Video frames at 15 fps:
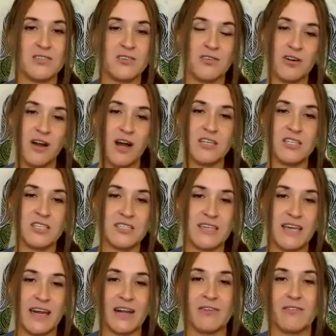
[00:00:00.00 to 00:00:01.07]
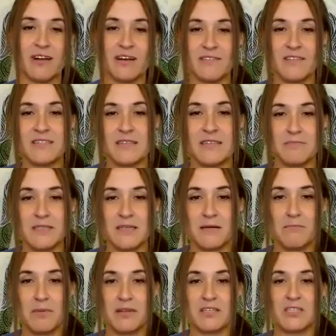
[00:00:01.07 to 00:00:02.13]
So you're not just getting rid of the
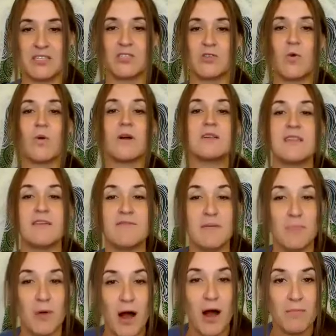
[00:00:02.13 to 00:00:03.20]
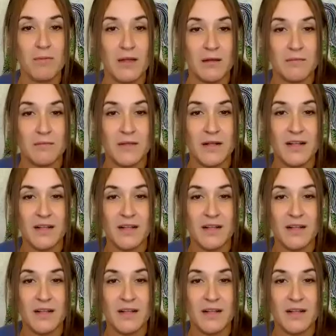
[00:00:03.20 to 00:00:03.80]
symptom, but the source of the problem.